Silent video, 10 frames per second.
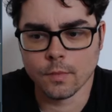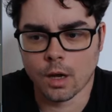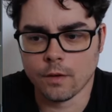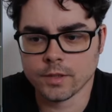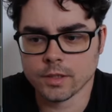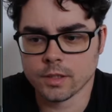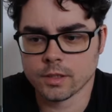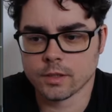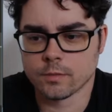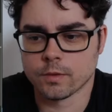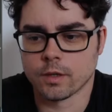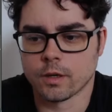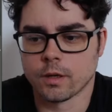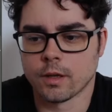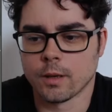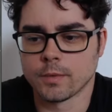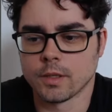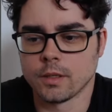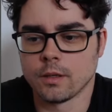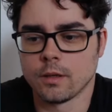Obviously, this is returning an
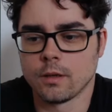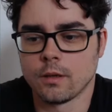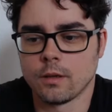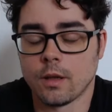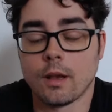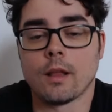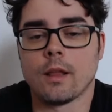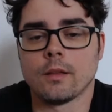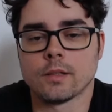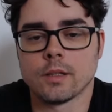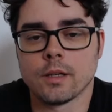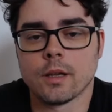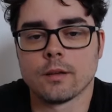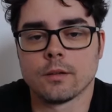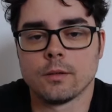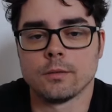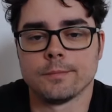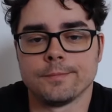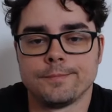empty, an LLC. Yeah, cool.